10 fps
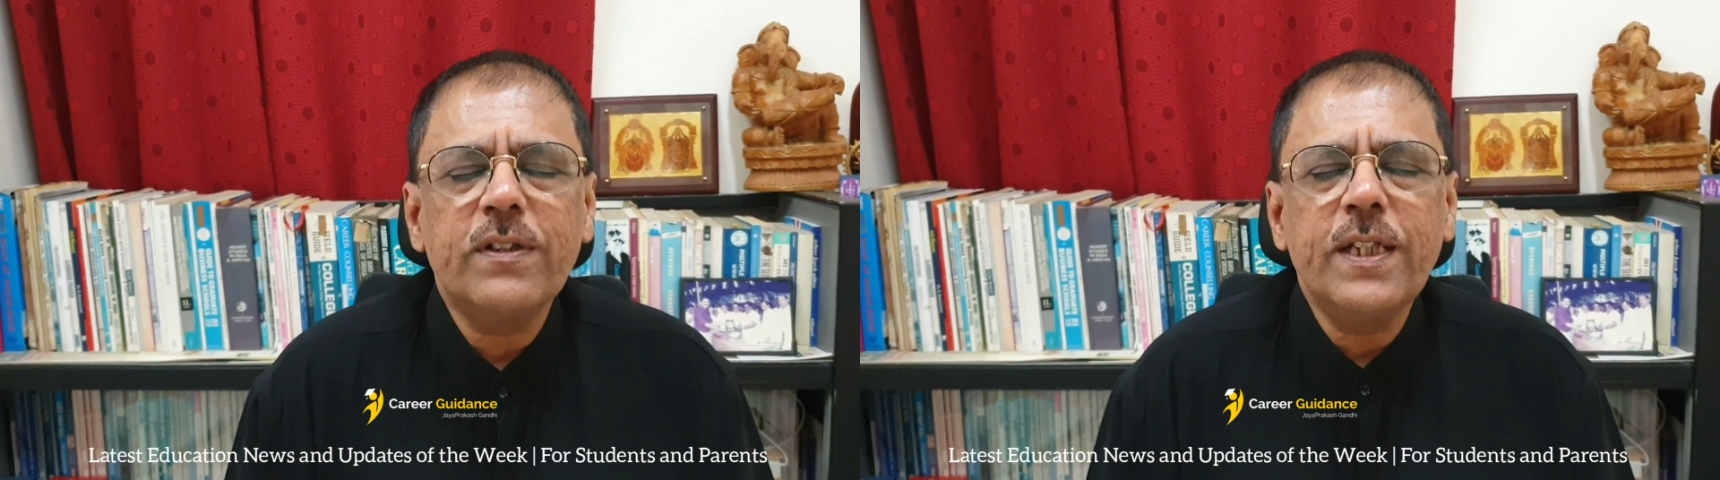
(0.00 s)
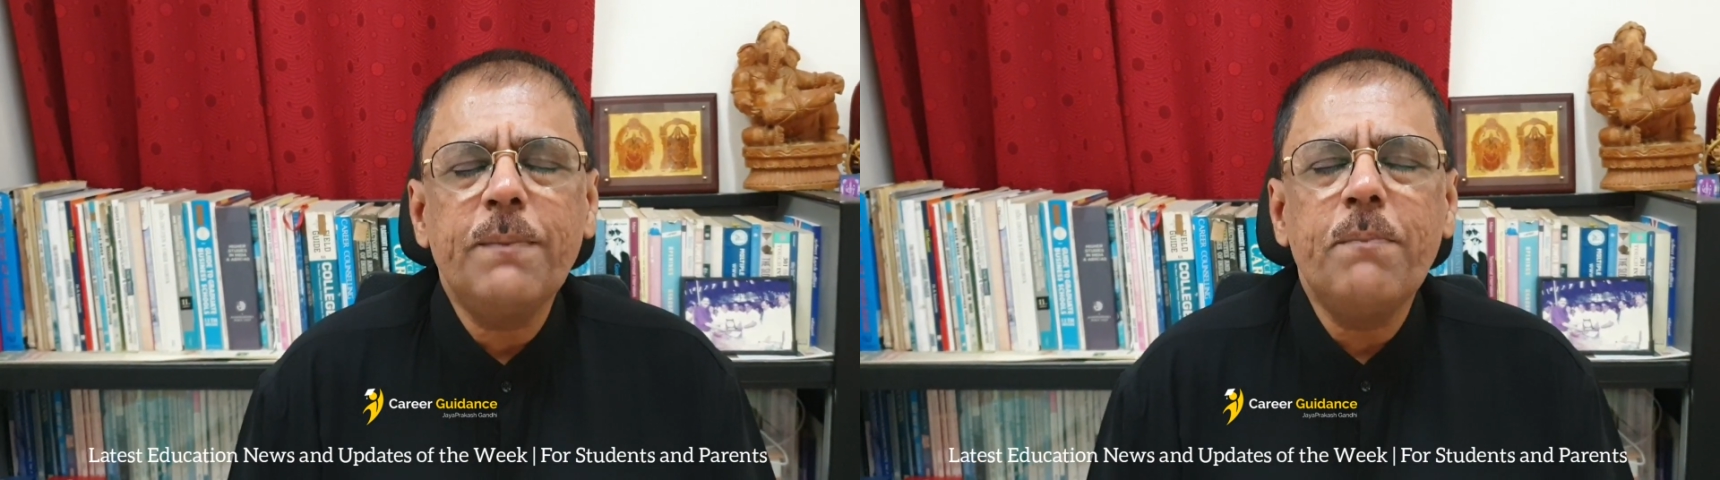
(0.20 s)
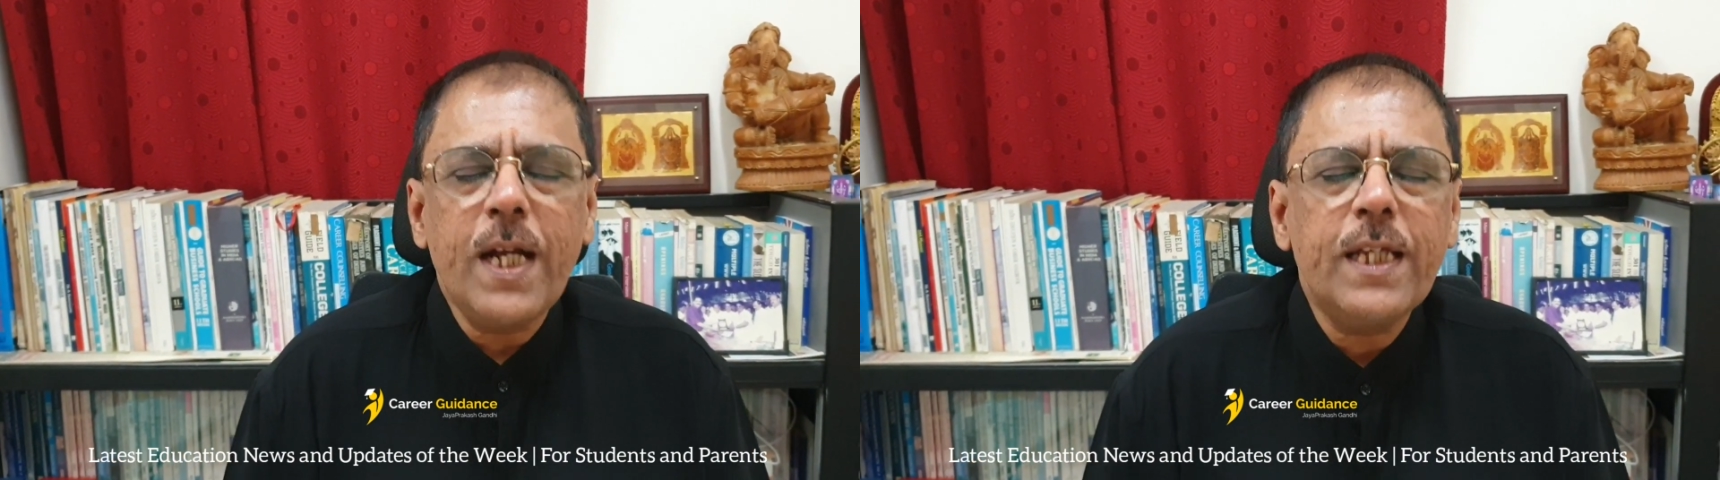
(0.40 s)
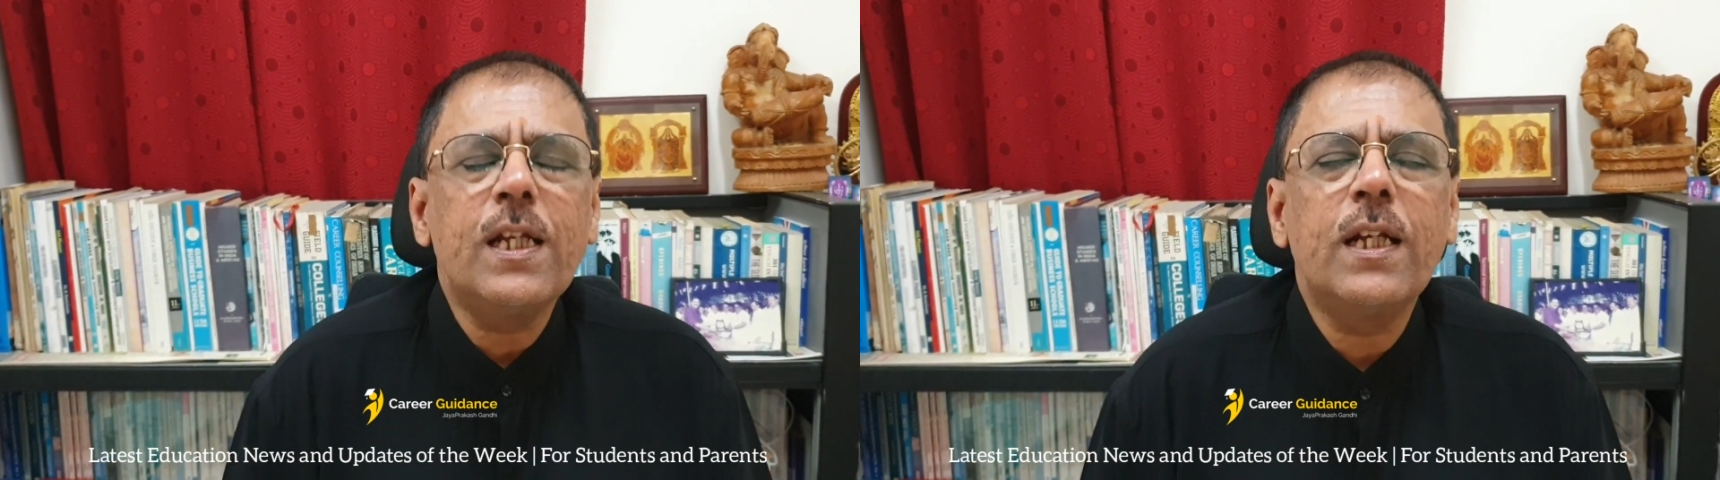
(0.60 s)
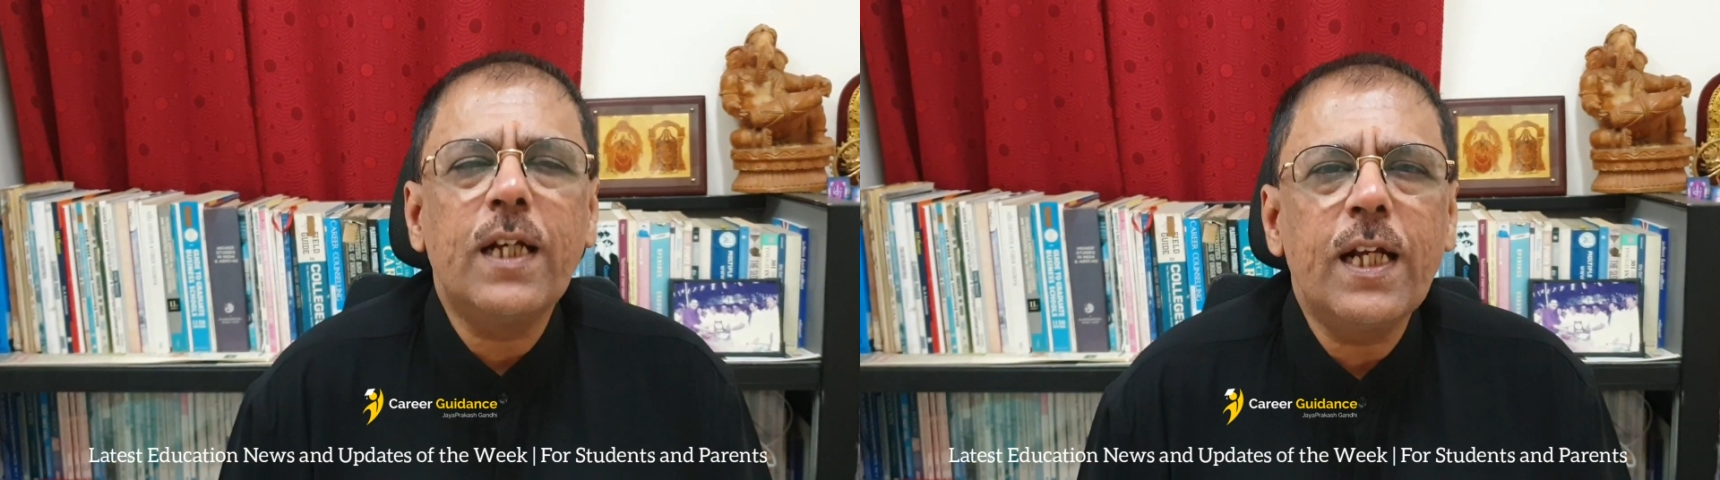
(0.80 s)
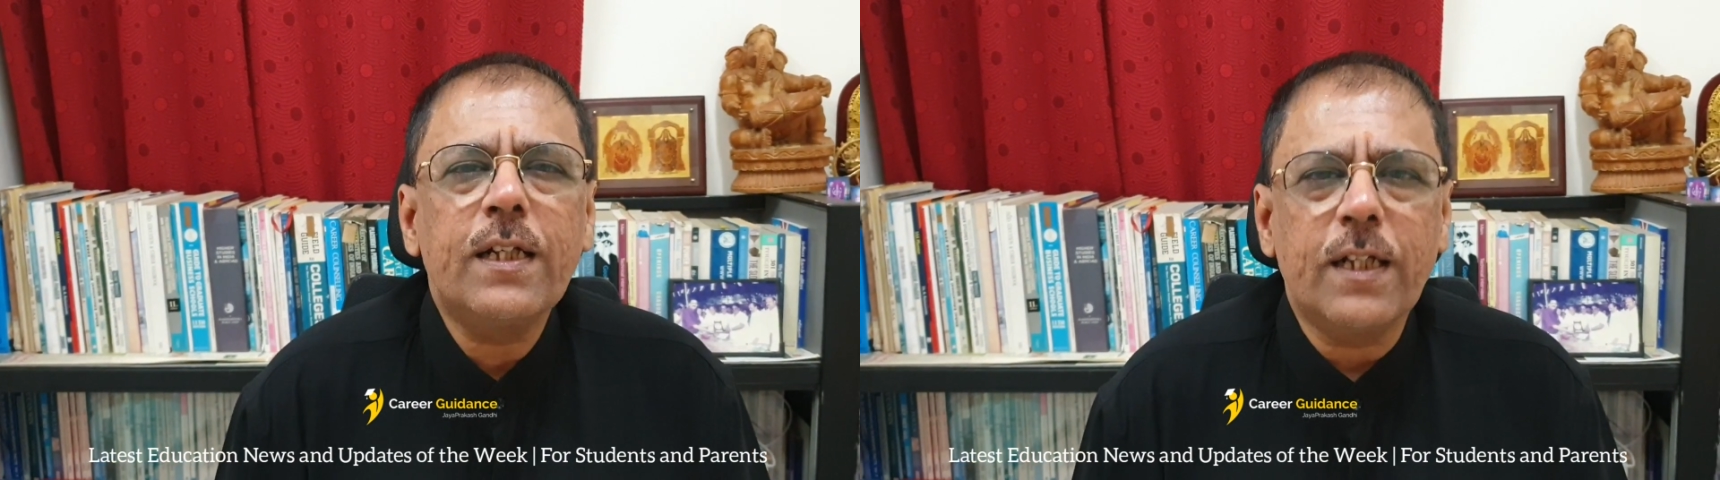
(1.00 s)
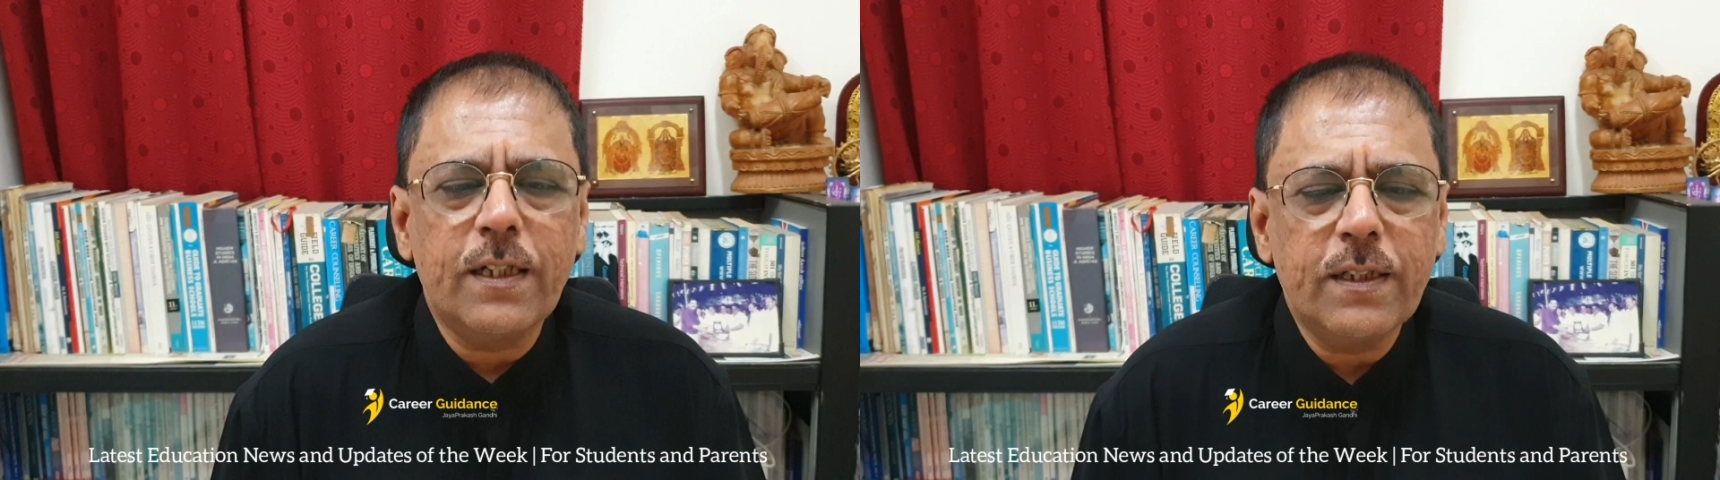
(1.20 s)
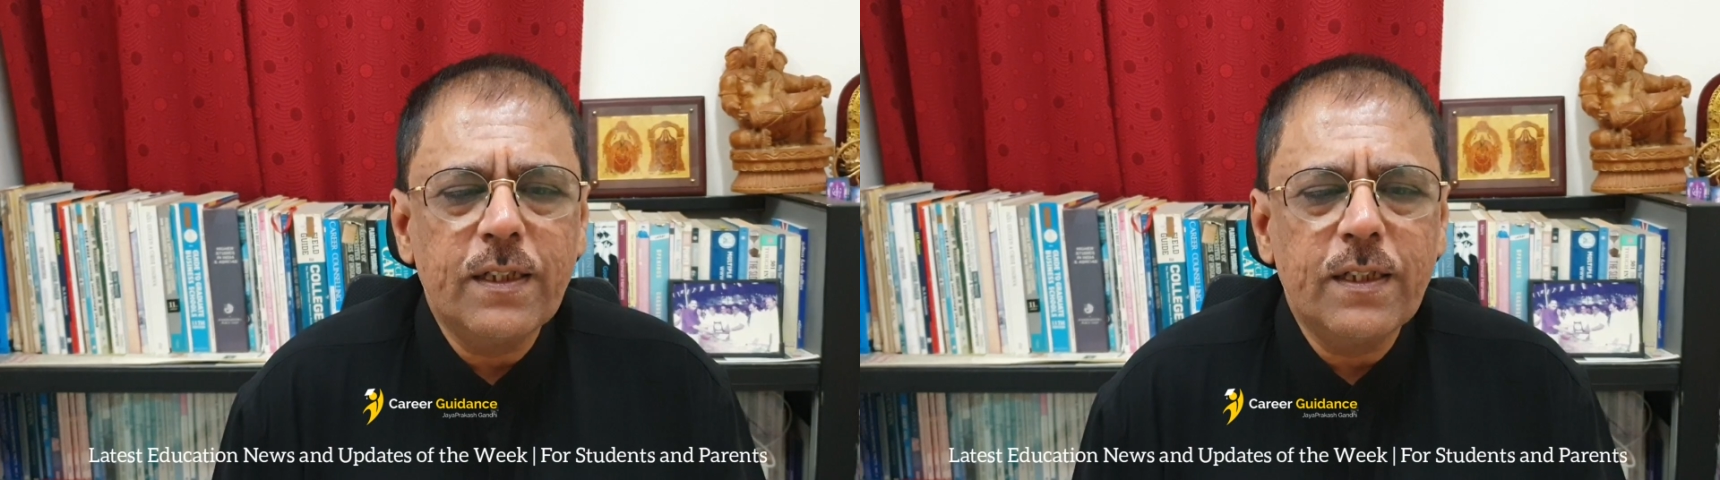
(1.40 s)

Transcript: the medical related.